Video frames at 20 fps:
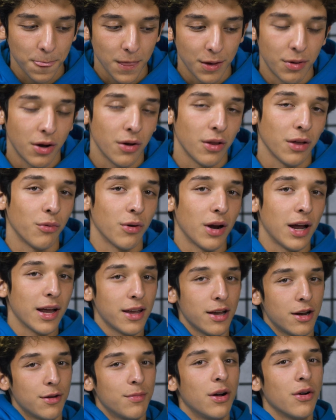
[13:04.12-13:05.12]
about like what I
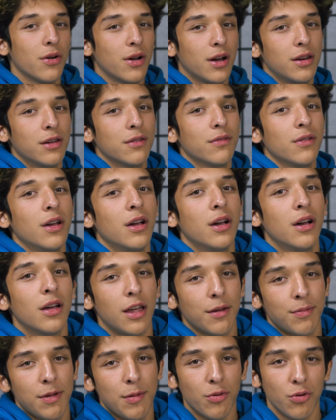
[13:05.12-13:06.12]
care about, kind of
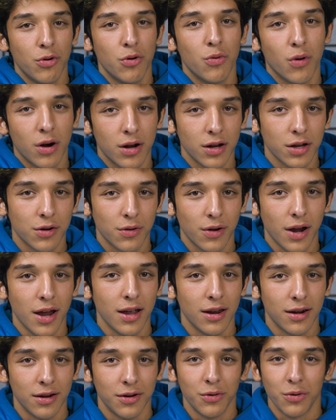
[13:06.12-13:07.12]
like people who want to
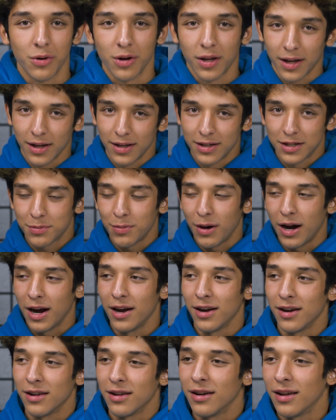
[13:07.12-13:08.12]
create and who are like
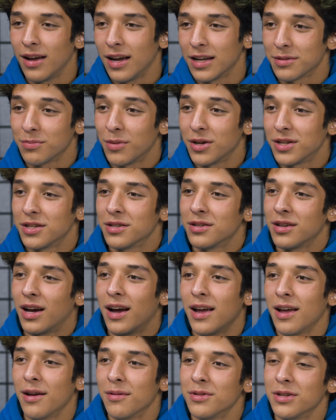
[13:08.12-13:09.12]
inspired and as much as
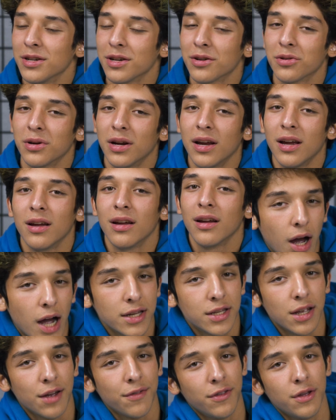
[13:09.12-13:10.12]
I am to create. I
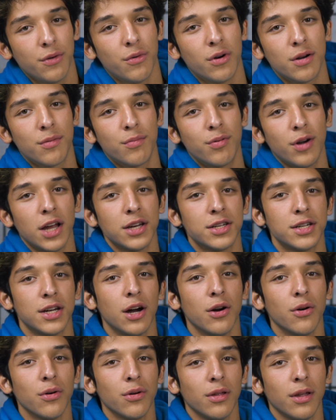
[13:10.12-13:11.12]
definitely want to branch
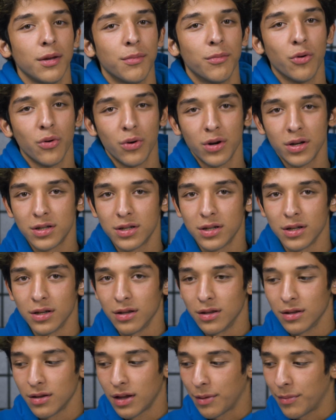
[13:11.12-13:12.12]
out like more into
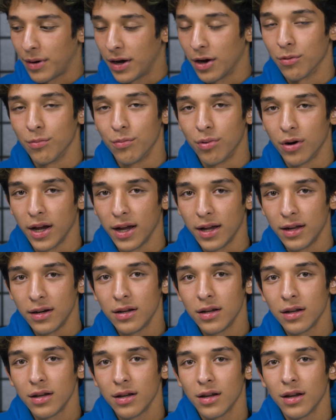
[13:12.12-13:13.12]
like my own
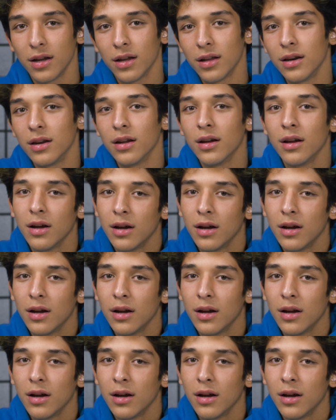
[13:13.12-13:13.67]
brand and